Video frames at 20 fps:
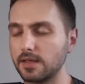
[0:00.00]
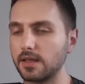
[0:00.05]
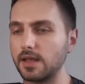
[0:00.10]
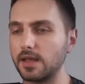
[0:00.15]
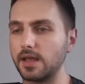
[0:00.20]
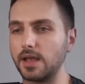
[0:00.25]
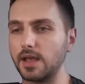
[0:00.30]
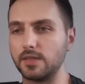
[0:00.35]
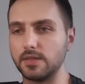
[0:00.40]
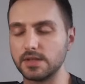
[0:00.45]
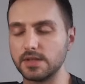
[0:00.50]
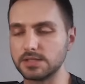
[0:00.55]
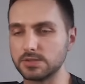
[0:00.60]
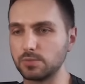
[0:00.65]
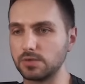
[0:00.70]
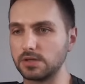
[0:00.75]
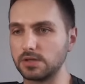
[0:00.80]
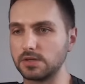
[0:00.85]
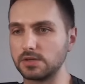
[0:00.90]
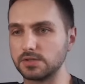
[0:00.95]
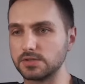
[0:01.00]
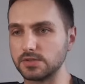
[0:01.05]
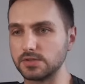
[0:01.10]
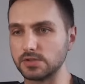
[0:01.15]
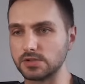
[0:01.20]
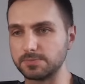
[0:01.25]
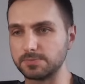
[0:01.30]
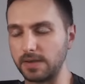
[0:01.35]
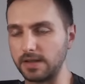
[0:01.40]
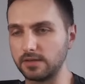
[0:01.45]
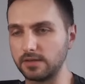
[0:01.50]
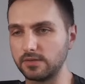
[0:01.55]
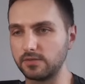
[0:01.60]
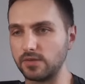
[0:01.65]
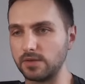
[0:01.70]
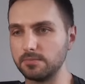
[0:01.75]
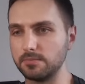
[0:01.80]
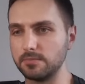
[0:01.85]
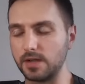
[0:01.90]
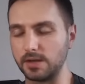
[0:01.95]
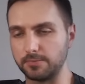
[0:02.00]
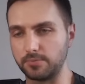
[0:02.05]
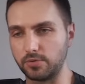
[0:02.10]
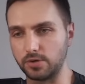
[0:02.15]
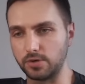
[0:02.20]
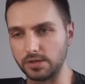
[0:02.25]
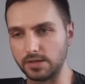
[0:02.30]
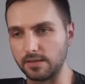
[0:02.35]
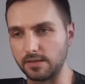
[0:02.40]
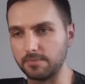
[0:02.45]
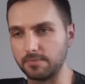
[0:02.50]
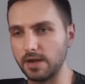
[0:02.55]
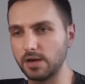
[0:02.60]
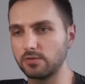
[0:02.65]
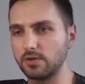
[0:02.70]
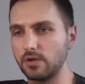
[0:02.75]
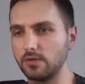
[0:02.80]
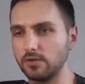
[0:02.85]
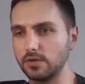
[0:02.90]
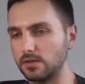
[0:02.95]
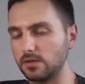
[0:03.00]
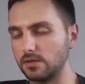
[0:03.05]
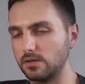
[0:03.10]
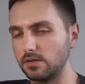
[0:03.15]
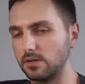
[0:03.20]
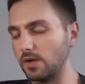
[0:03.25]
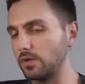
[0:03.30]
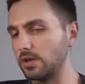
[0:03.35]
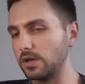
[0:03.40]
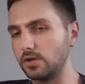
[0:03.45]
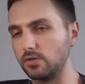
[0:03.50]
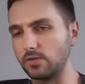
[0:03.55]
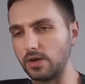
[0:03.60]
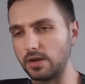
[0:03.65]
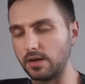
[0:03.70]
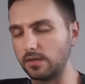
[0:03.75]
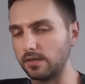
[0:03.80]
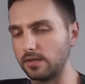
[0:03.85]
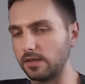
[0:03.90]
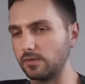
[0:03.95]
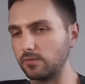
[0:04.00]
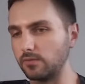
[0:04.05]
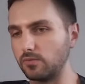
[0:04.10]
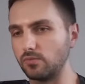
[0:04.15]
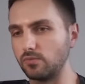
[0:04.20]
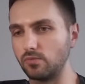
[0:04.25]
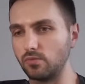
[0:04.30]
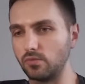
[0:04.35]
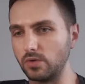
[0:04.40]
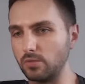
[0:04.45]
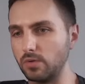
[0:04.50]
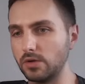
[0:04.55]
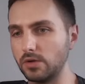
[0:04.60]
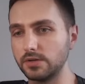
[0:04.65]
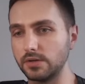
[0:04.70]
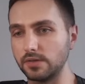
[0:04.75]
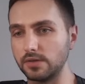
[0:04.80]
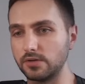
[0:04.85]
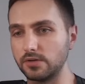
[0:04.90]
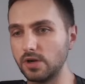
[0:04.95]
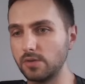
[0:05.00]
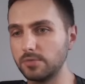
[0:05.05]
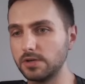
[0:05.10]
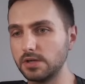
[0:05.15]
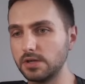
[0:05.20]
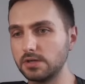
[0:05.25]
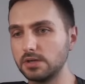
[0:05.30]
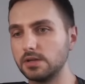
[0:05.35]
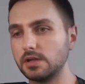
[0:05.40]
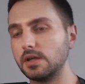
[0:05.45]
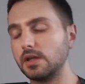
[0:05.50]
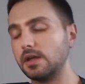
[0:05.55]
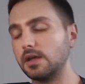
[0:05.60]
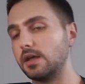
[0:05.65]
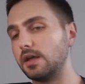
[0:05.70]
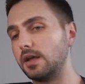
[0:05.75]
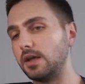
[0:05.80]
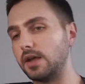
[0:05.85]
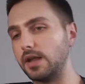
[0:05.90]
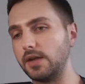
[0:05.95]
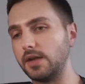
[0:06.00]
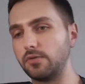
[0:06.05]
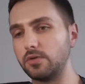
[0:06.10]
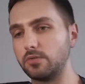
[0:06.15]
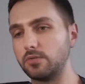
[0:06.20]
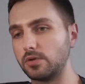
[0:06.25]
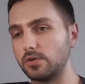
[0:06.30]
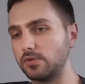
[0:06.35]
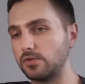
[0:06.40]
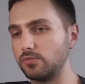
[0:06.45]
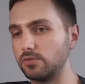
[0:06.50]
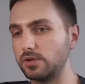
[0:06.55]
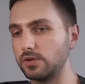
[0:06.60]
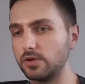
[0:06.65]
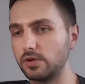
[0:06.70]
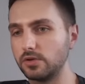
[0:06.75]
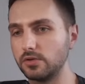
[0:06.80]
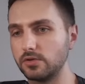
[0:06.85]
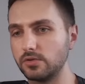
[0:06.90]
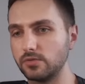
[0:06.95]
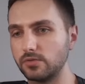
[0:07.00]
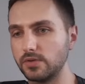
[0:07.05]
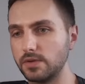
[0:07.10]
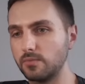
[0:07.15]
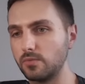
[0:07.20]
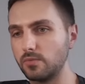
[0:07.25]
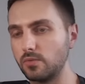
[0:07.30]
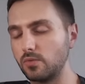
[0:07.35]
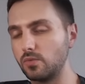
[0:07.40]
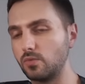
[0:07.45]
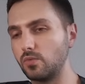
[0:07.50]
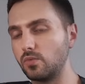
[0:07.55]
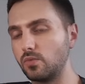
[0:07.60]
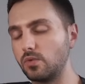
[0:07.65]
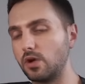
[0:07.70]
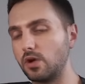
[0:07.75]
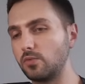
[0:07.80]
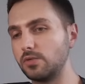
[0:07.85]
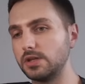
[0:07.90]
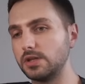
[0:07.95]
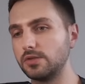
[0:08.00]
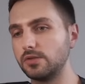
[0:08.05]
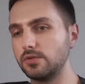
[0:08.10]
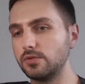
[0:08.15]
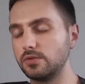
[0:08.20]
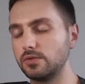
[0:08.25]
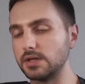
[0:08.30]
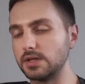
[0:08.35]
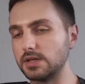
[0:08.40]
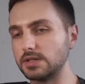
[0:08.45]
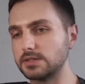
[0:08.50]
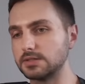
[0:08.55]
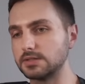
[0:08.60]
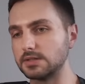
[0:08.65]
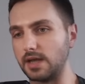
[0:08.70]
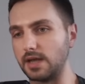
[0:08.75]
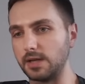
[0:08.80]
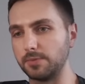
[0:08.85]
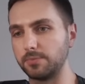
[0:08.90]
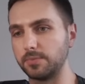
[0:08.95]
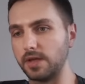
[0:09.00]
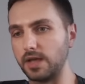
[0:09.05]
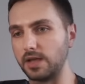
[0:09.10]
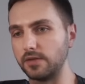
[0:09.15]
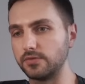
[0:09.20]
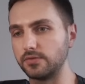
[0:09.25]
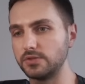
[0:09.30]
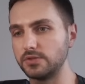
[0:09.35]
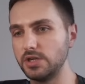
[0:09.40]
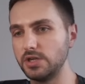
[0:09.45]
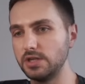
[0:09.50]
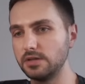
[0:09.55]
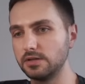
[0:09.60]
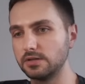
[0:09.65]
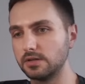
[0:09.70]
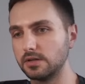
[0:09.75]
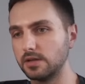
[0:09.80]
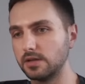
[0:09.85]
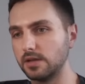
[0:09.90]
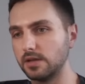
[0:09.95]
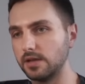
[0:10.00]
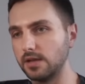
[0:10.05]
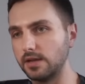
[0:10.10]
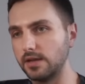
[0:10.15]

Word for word: and this will suspend Vim and put it in the background. Now we can do anything we want in the terminal. And if we want to return to Vim, all we need to do is type FG, hit